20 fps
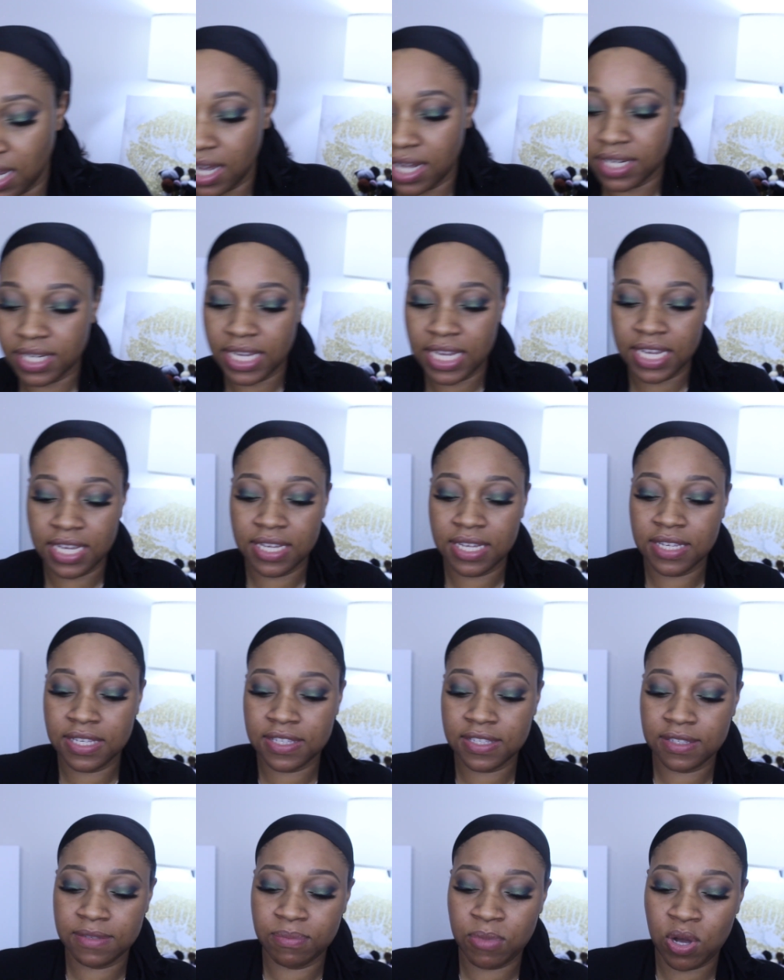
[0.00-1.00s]
got a
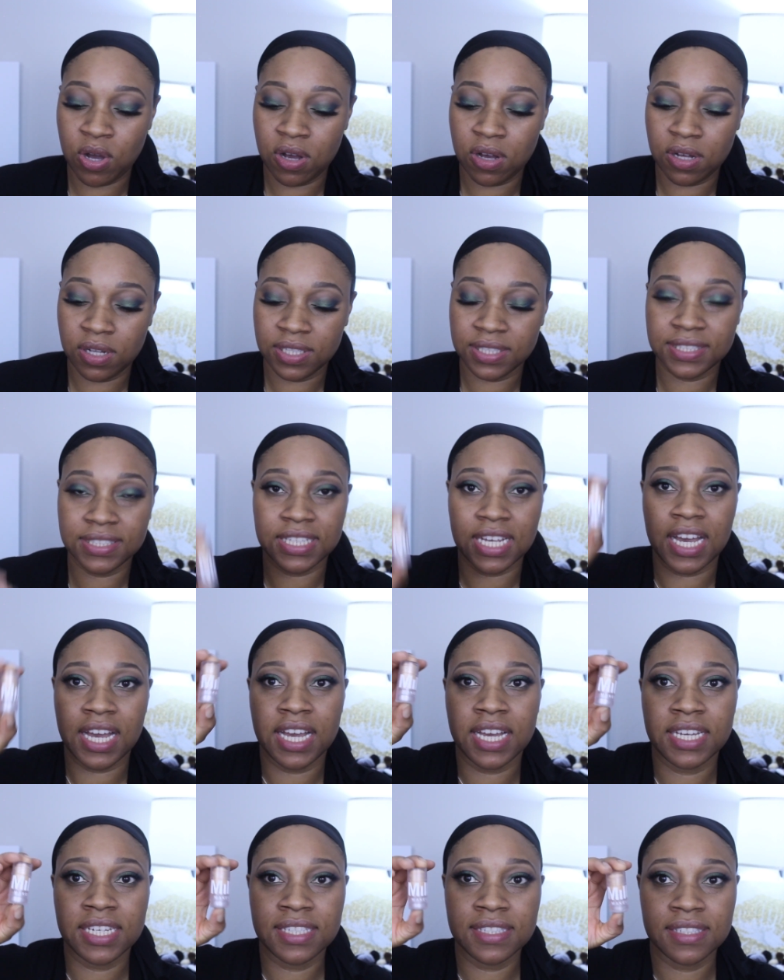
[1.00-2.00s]
small
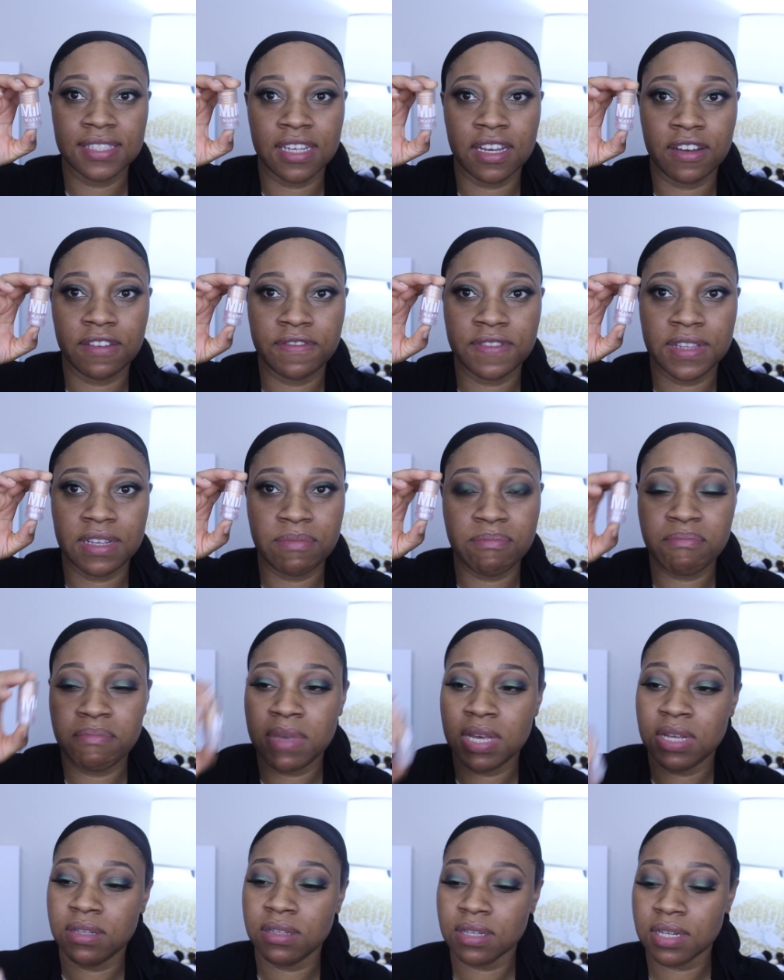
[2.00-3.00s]
size of the
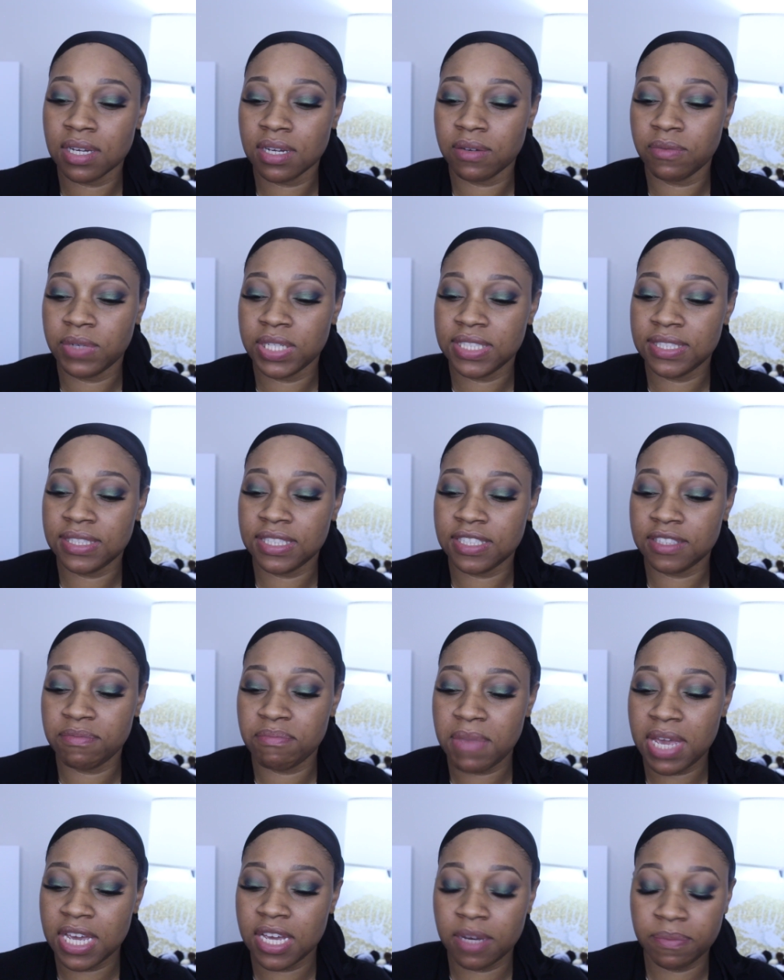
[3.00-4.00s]
Milk, what is this,
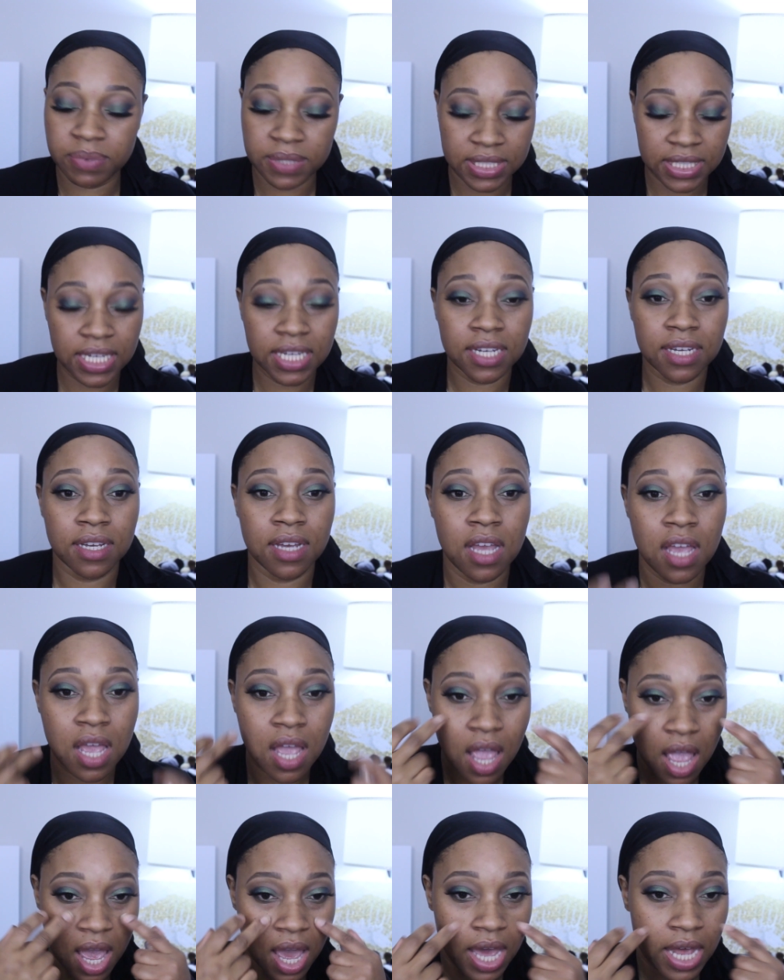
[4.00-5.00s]
makeup stick,
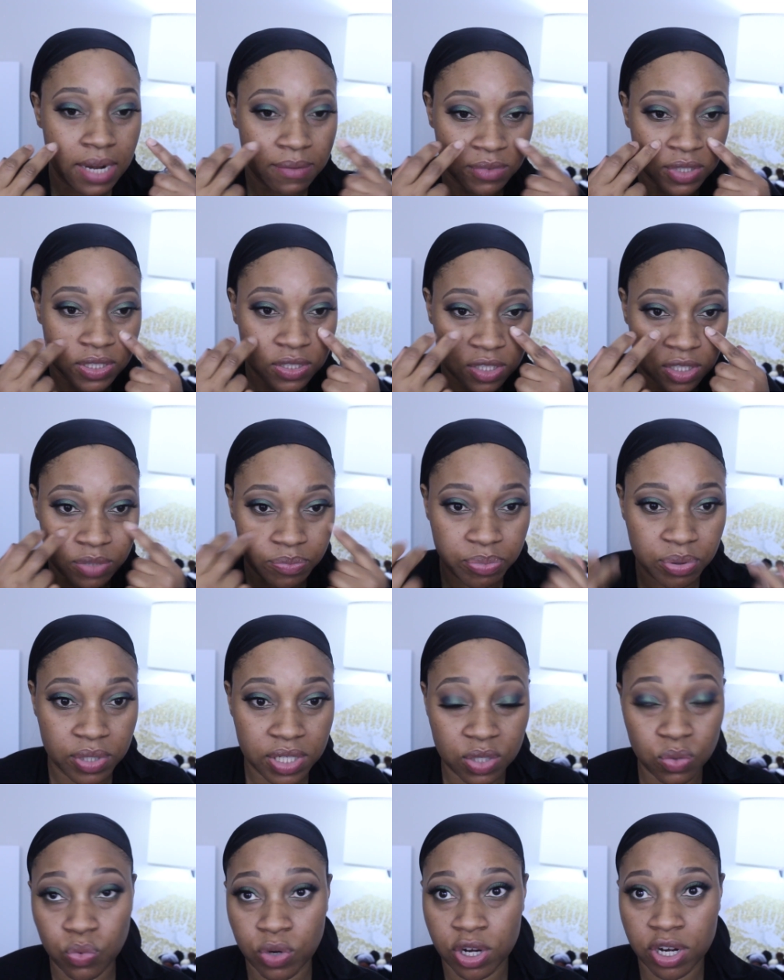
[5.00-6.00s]
and I'm just gonna
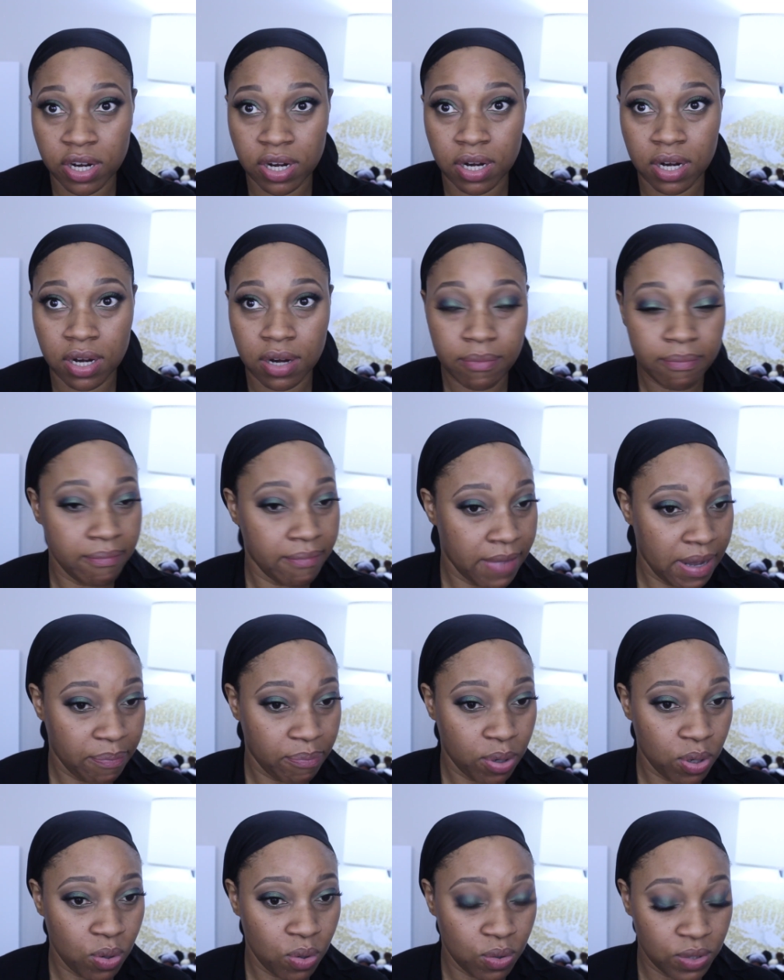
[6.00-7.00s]
put it where my
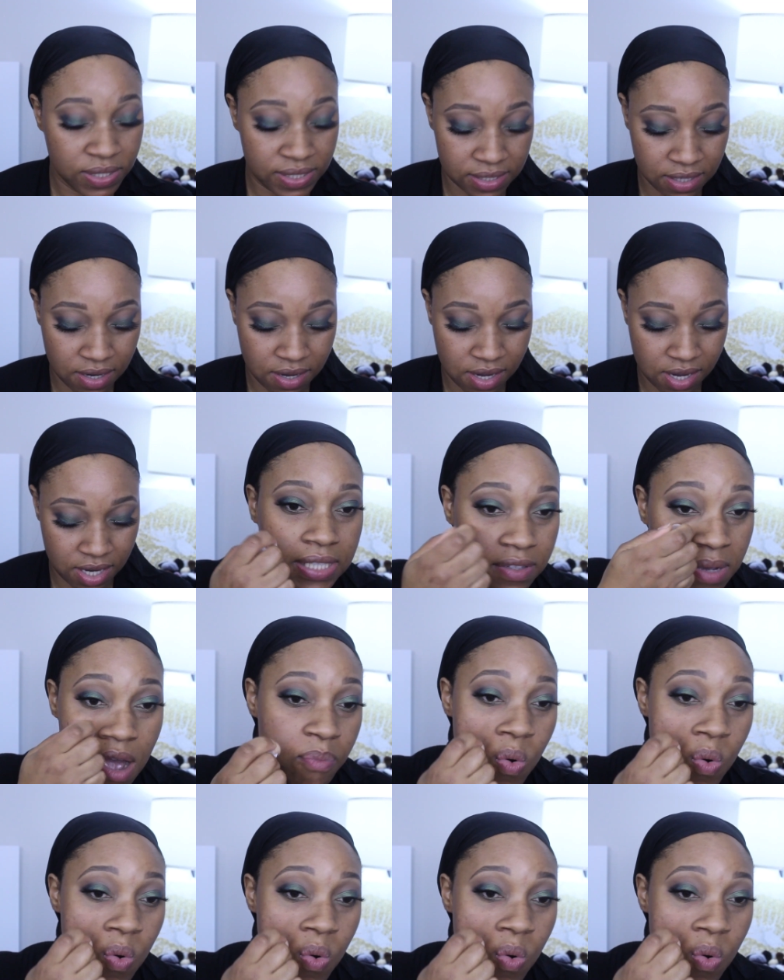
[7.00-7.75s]
pores are.